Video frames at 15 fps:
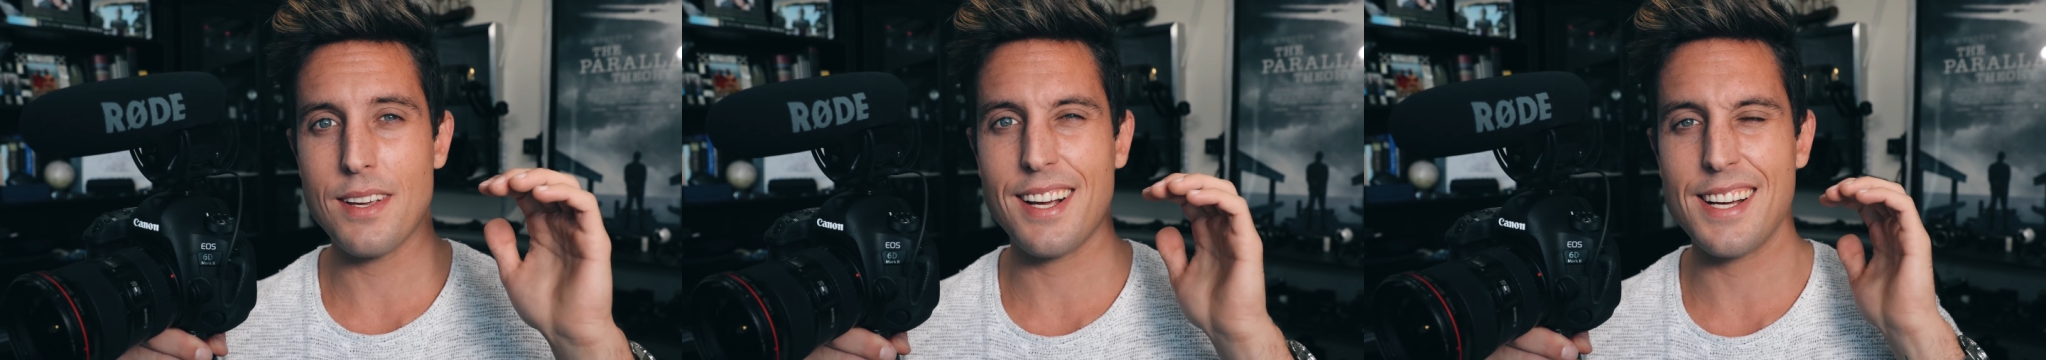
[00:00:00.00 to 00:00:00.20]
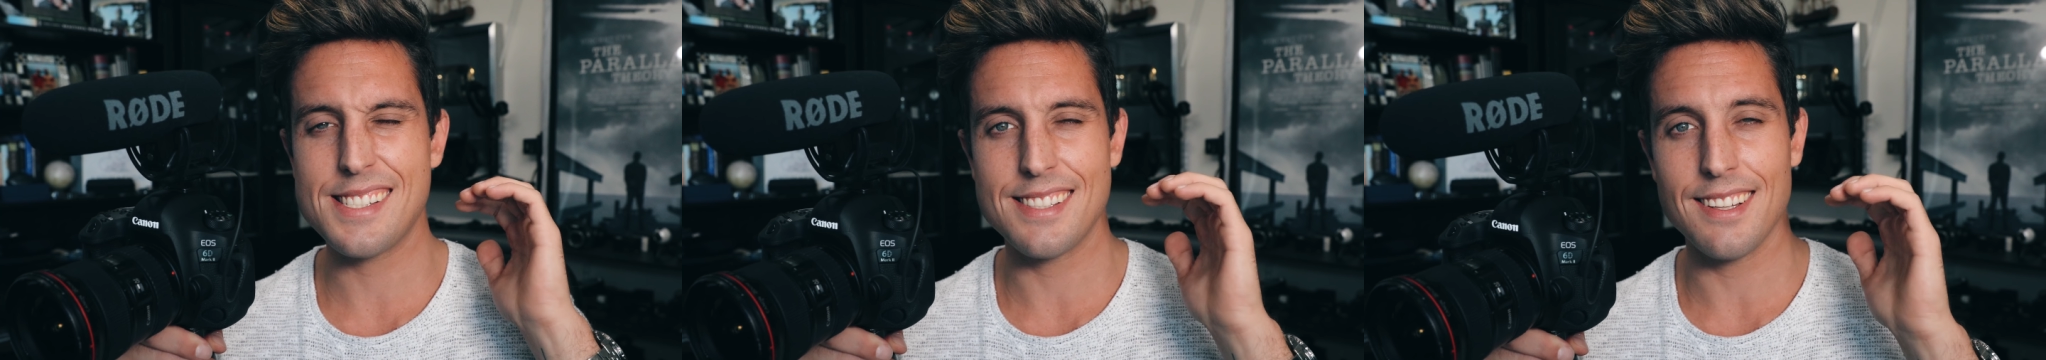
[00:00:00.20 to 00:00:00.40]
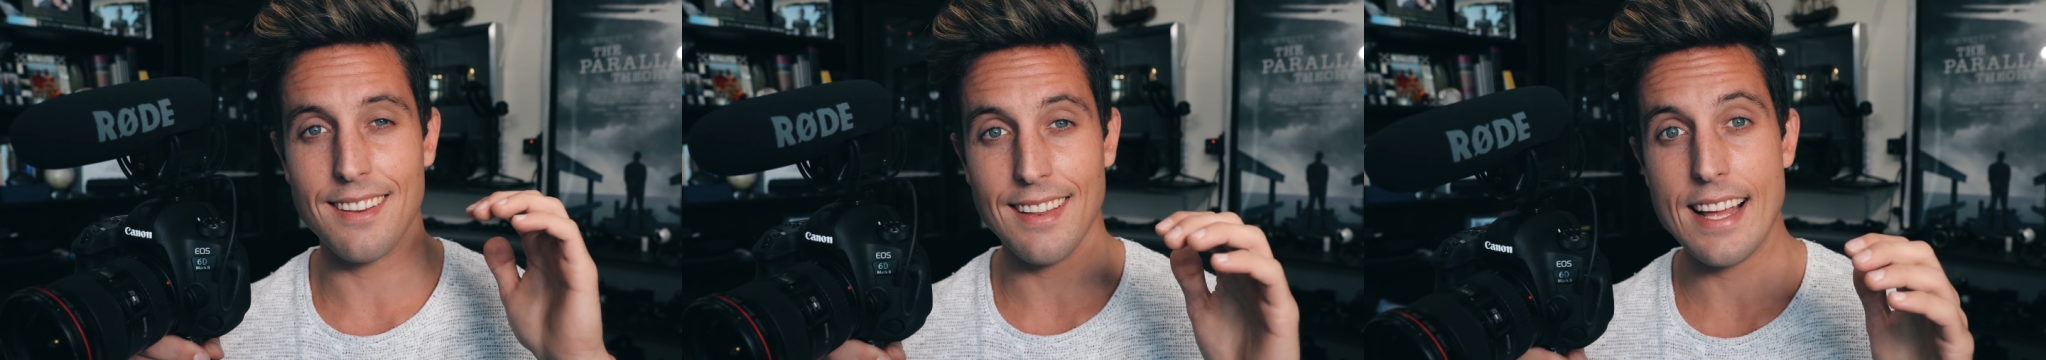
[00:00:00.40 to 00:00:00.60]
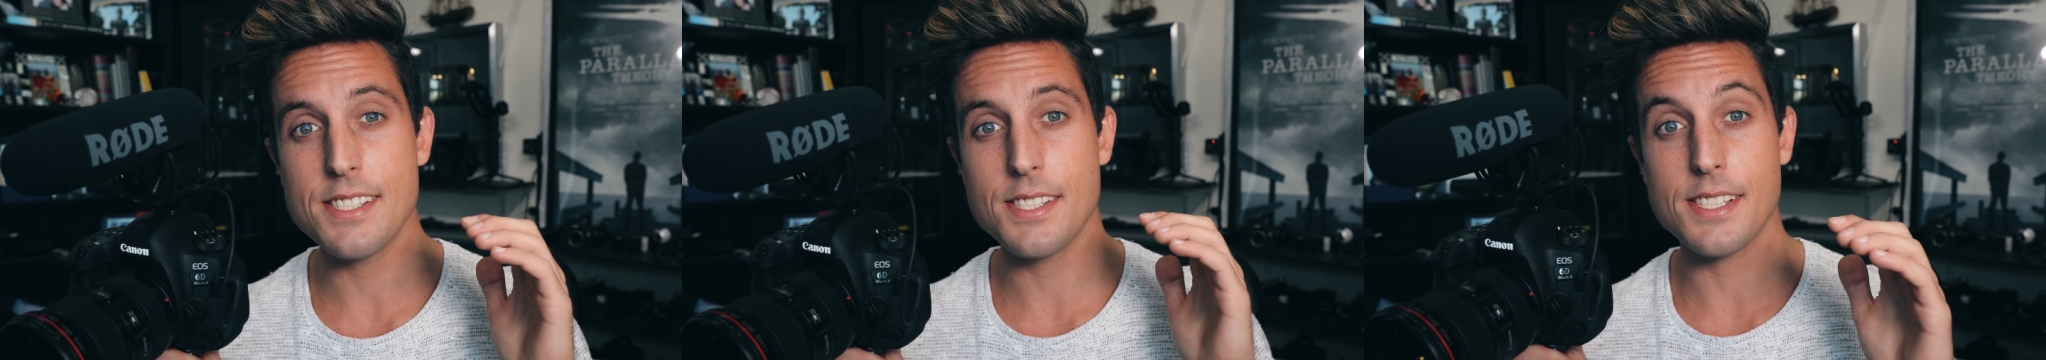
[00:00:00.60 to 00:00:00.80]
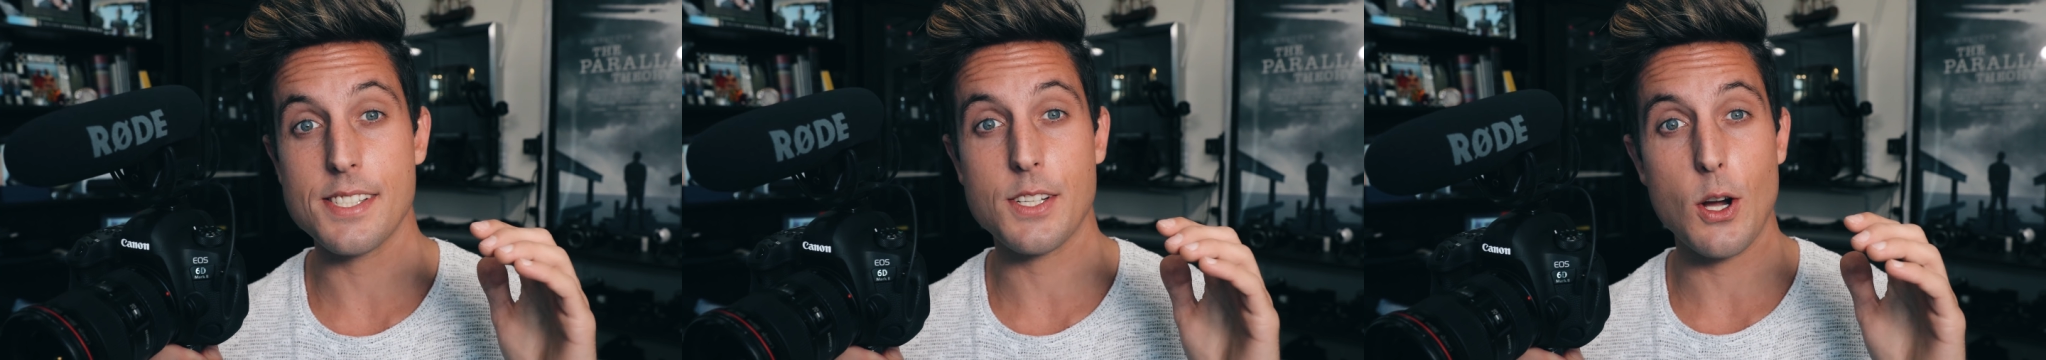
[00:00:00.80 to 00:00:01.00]
because the
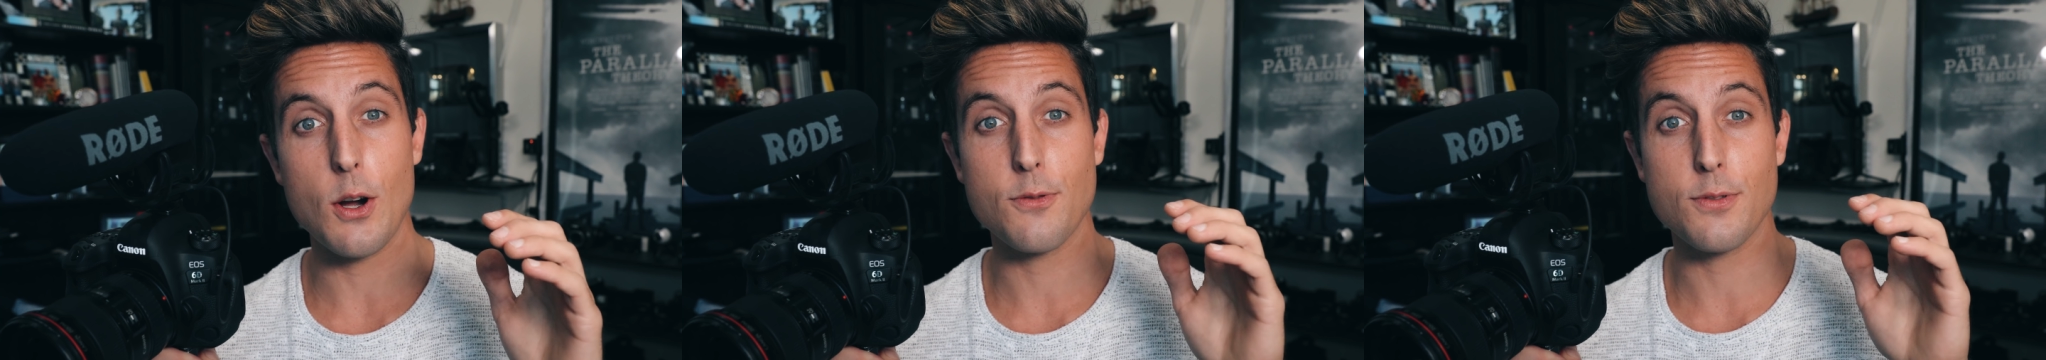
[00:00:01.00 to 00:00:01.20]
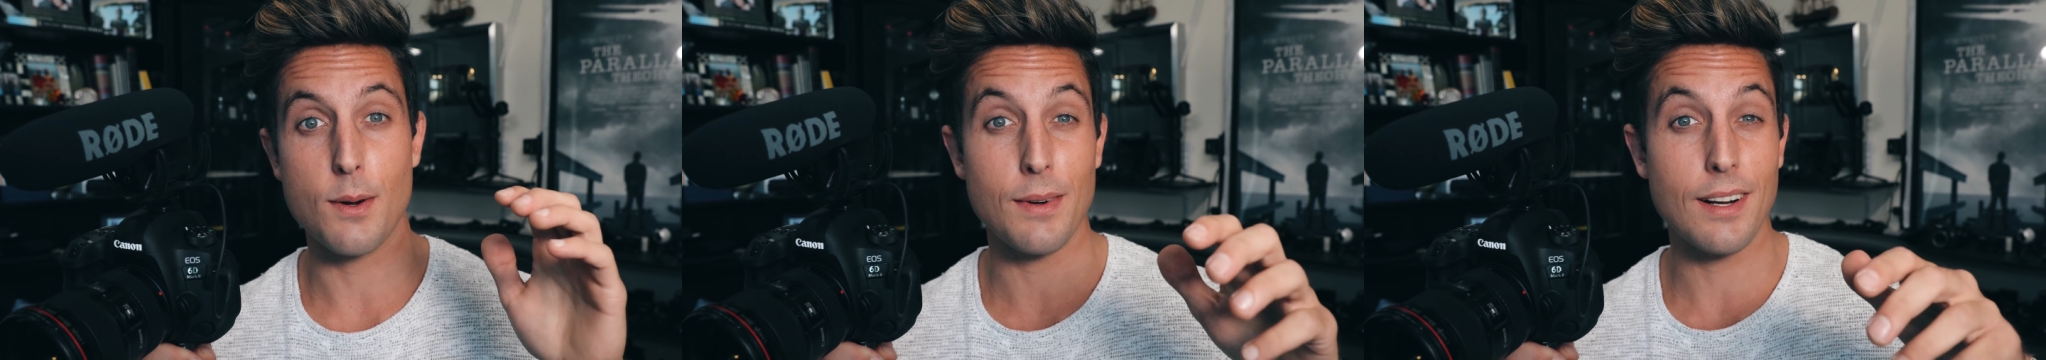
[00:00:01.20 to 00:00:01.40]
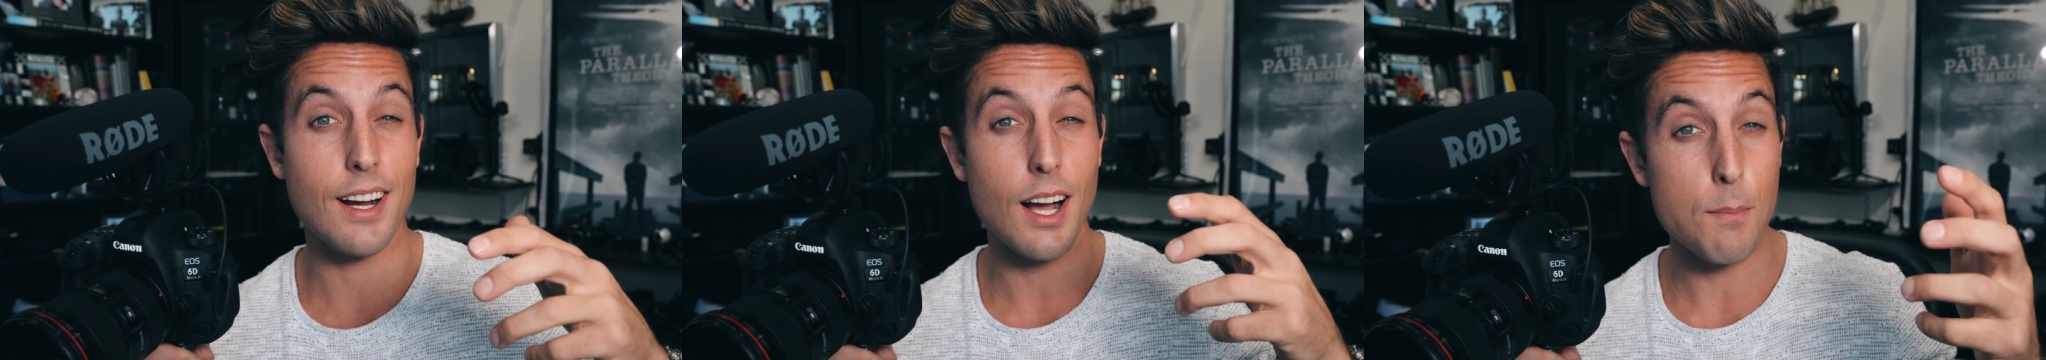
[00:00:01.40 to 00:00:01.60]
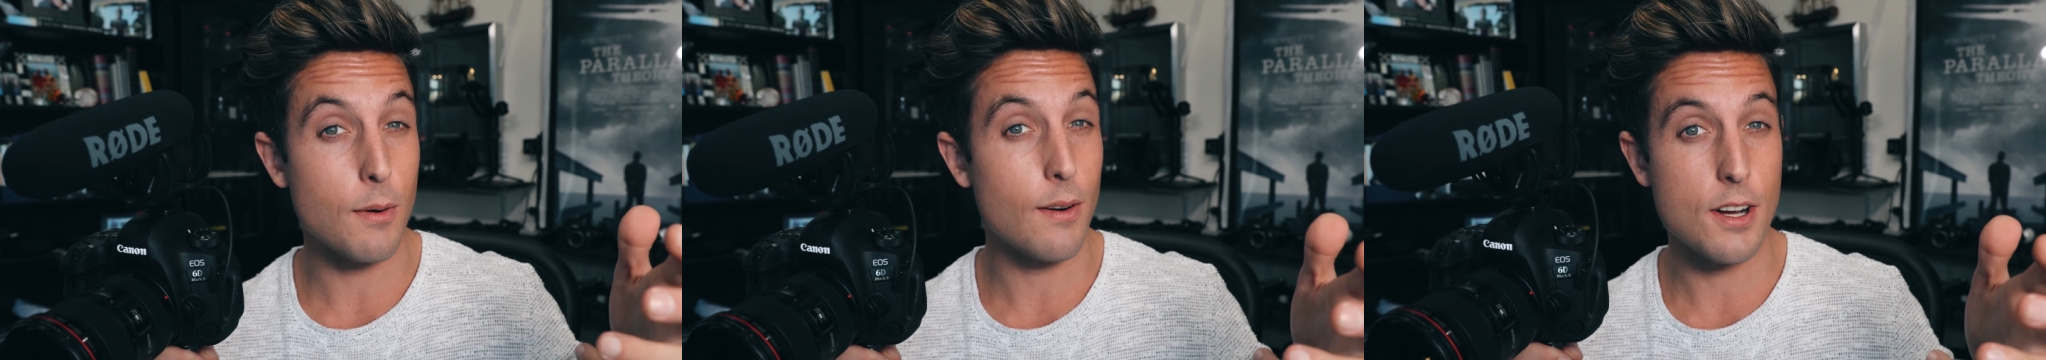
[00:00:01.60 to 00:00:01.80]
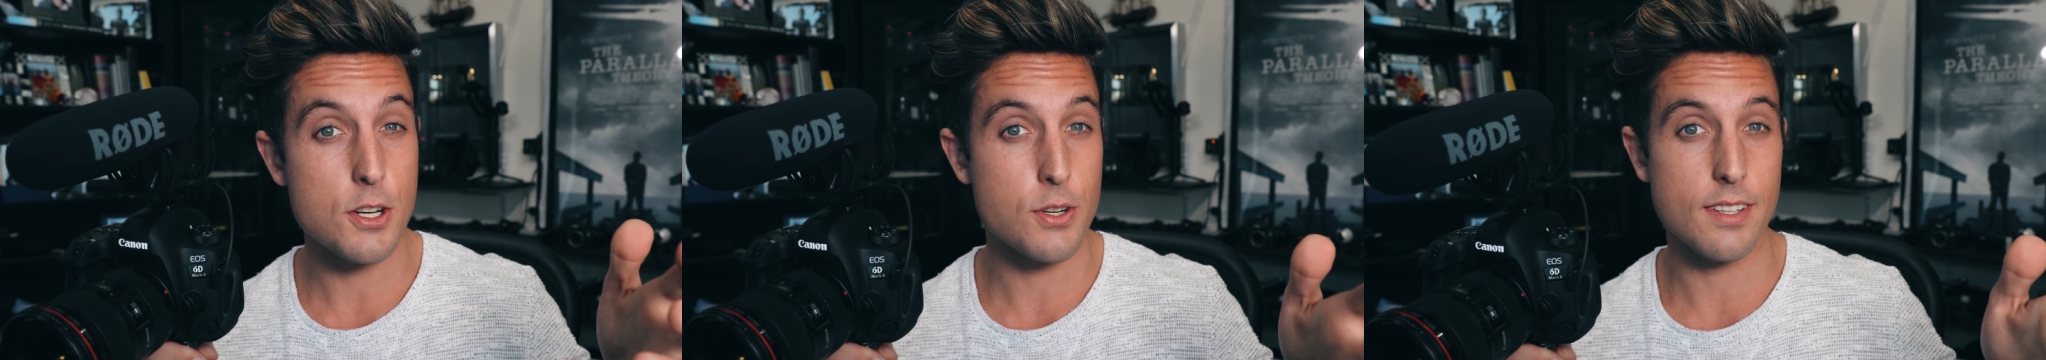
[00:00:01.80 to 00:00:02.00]
lenses go from a
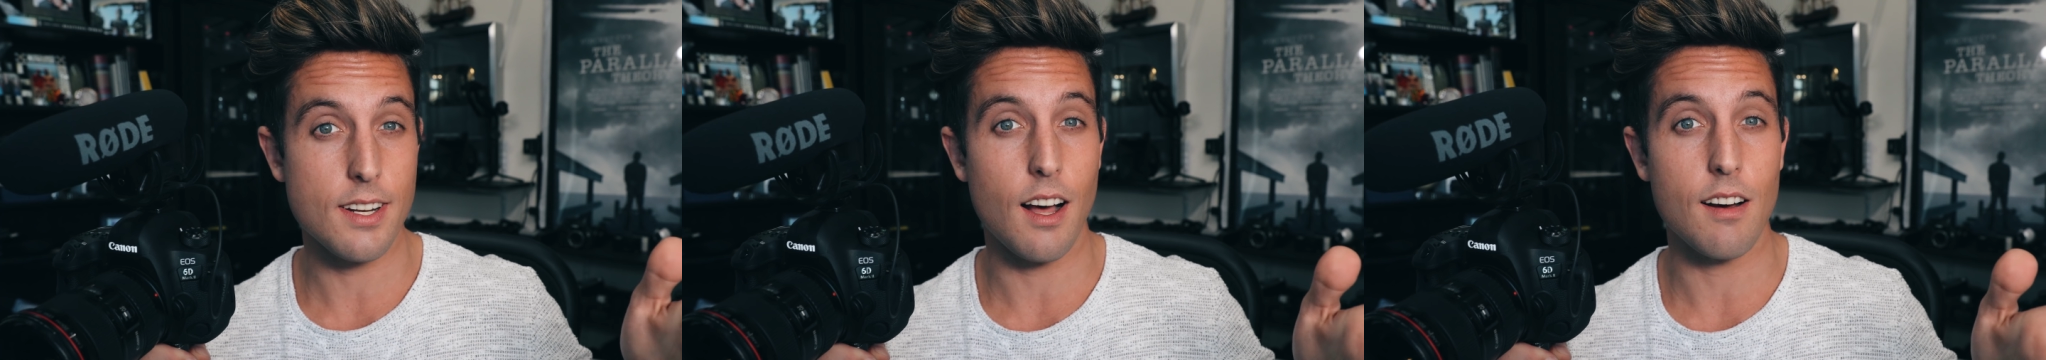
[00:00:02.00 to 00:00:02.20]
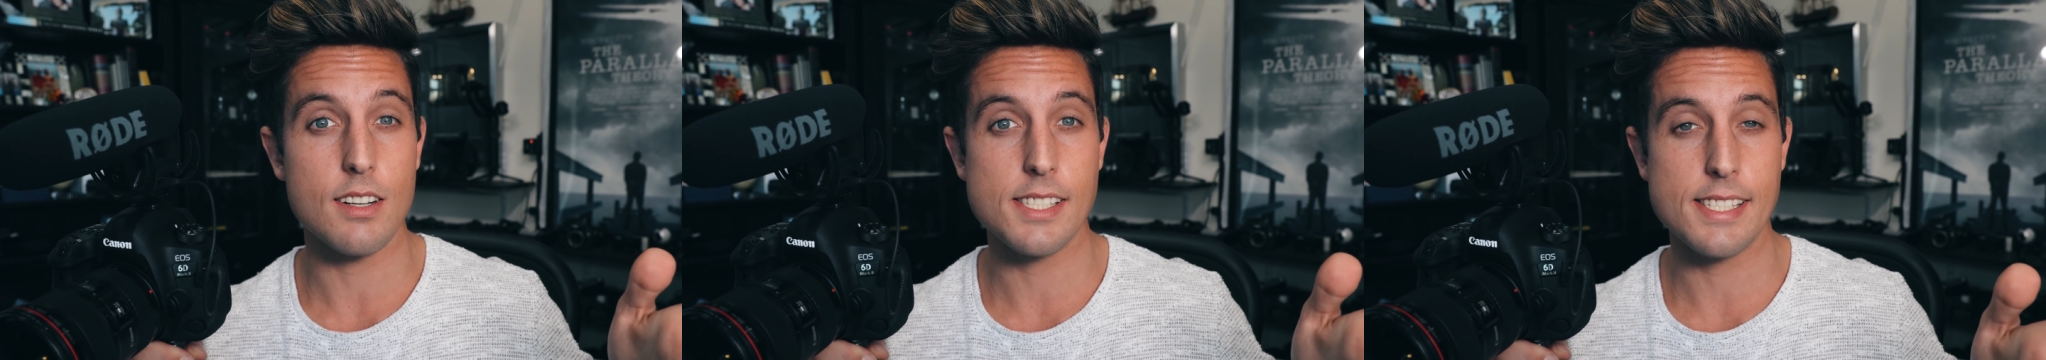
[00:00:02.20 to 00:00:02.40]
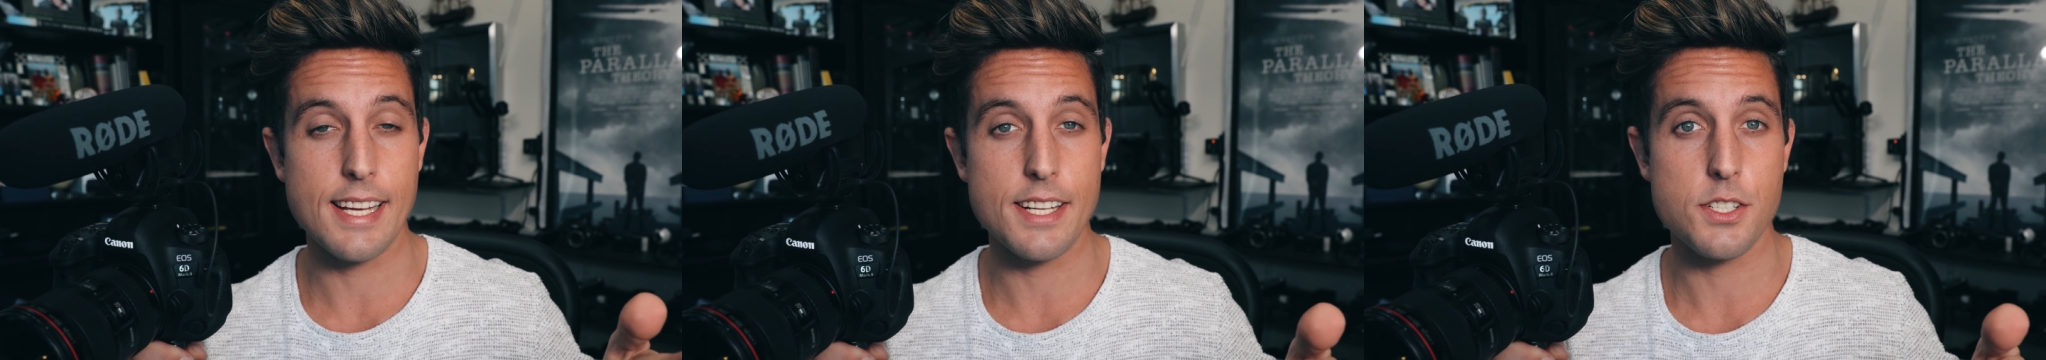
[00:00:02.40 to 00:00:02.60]
couple $100